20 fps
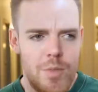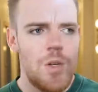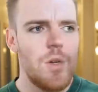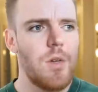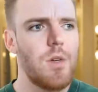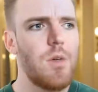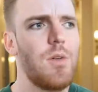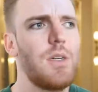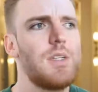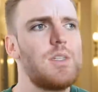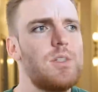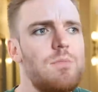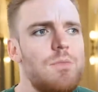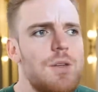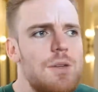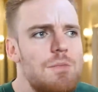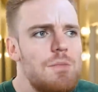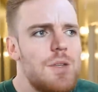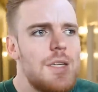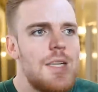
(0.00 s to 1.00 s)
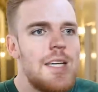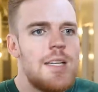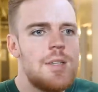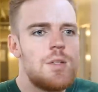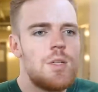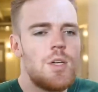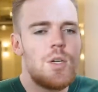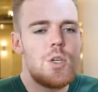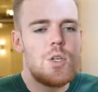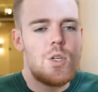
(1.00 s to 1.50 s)
We are going to be meeting
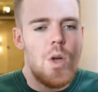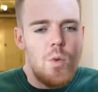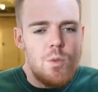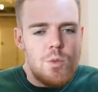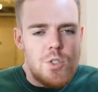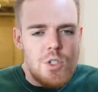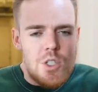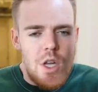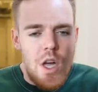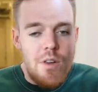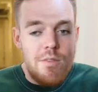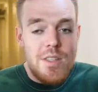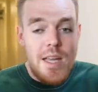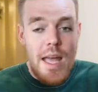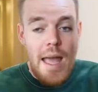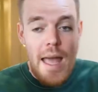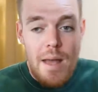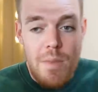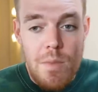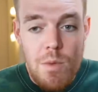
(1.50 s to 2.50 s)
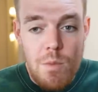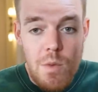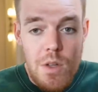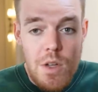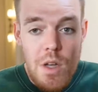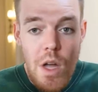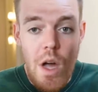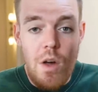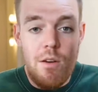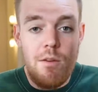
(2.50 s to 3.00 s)
the ghost of Catherine
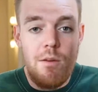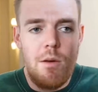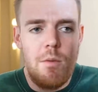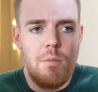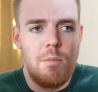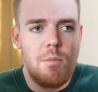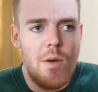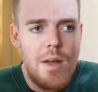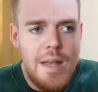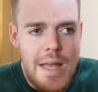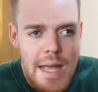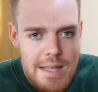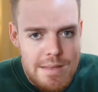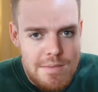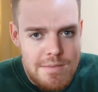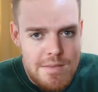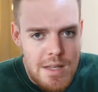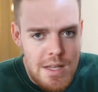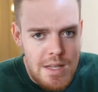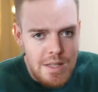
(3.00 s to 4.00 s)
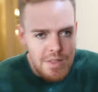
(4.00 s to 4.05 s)
of Braganza,